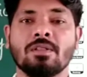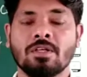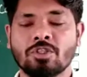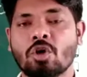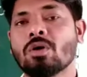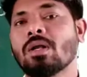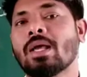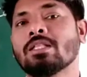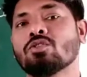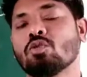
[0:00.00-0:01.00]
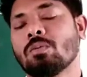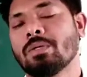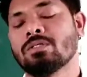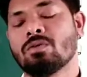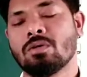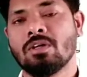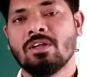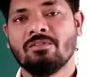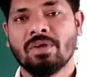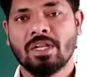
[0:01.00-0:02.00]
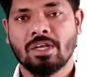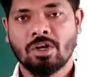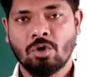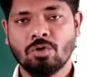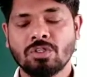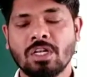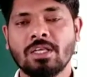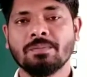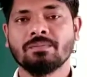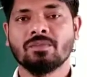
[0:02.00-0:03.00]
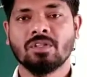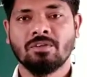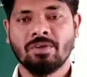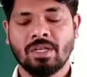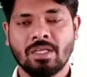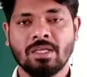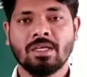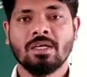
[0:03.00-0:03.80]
the short lines will be drawn very closely, very